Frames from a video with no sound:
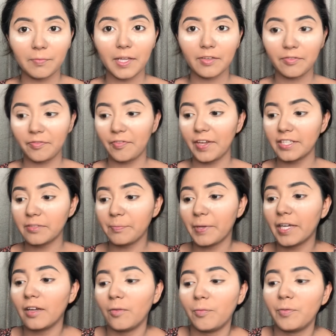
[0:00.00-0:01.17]
my face
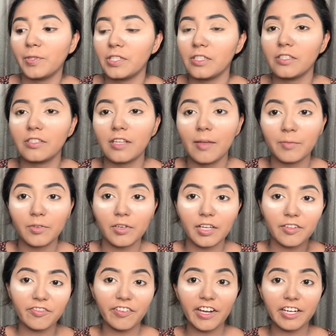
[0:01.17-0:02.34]
makeup, which is, I'm looking
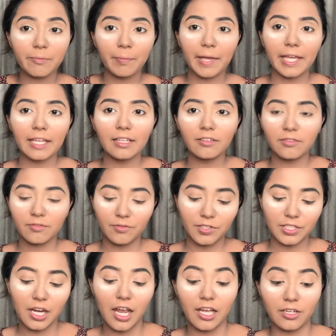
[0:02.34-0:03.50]
very pale,
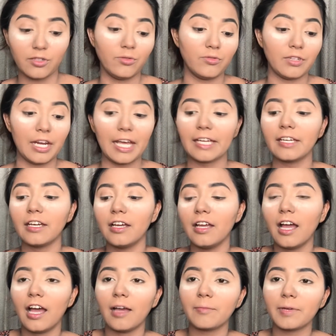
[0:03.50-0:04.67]
which I don't like.
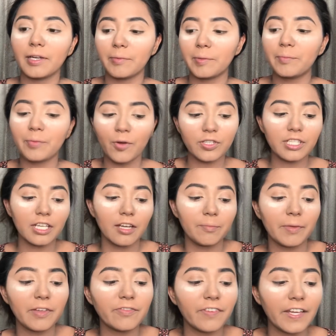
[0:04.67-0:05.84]
I'm gonna be bronzing up
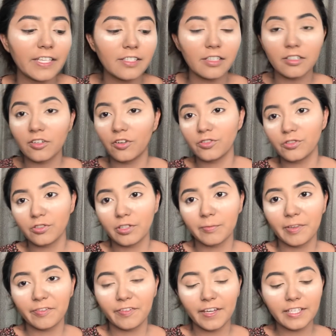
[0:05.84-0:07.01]
my face and contouring
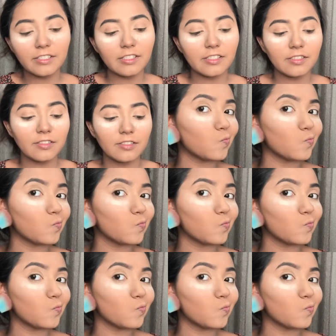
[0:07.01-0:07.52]
my face.